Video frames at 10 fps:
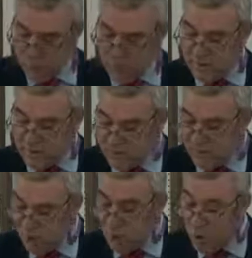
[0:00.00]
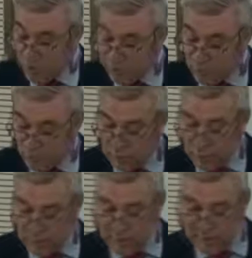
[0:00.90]
We are therefore hopeful
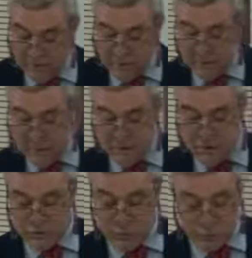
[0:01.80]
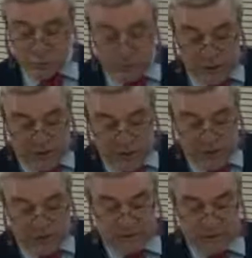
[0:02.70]
that in the next 2 to 3
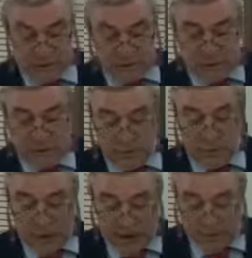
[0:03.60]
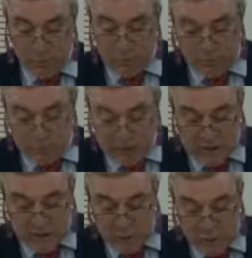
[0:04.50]
years, the upward
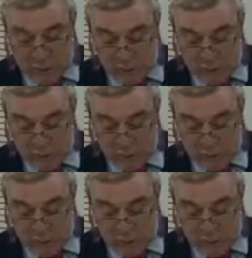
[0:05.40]
trend will